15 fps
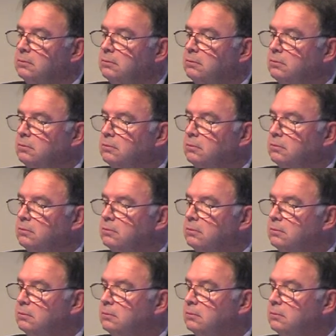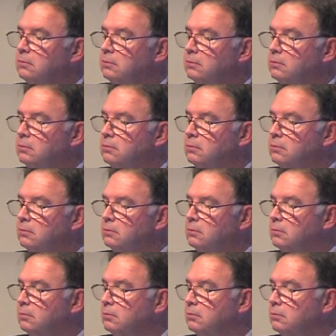
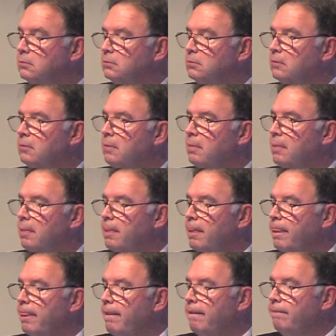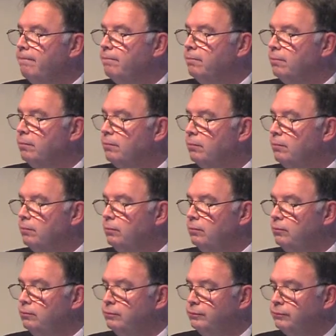
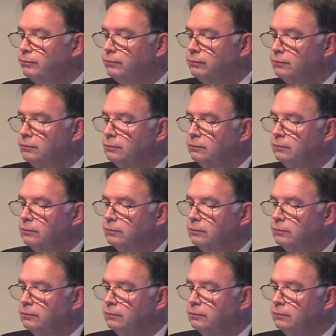(silent)